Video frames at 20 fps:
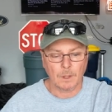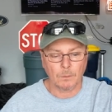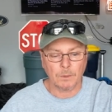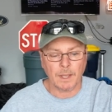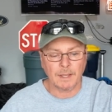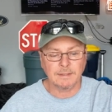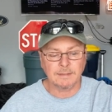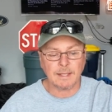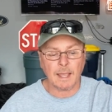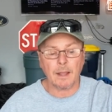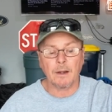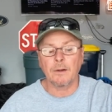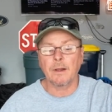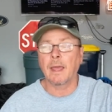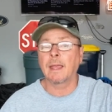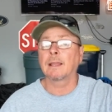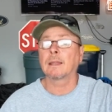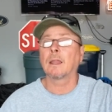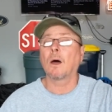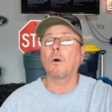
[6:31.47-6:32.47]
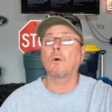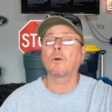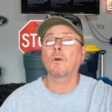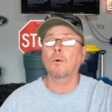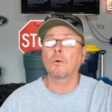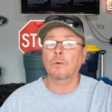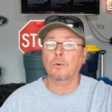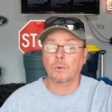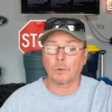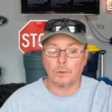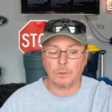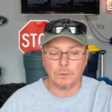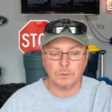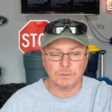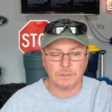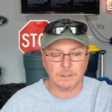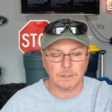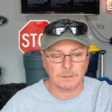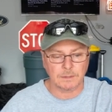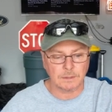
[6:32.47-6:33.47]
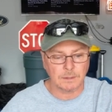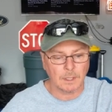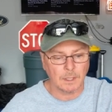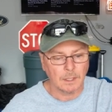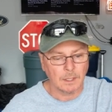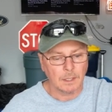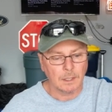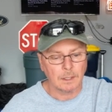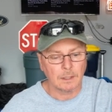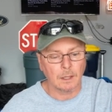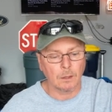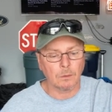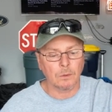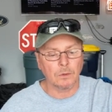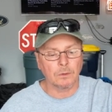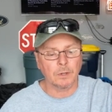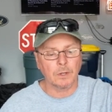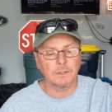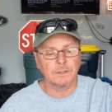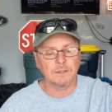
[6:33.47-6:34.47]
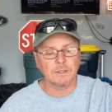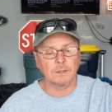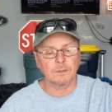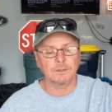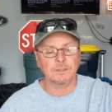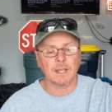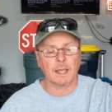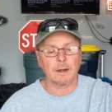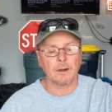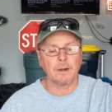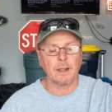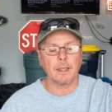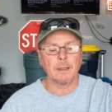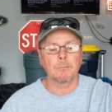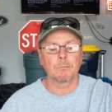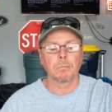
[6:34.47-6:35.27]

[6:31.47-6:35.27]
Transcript: Okay, Saturday local cruises. Local cruises on Saturday.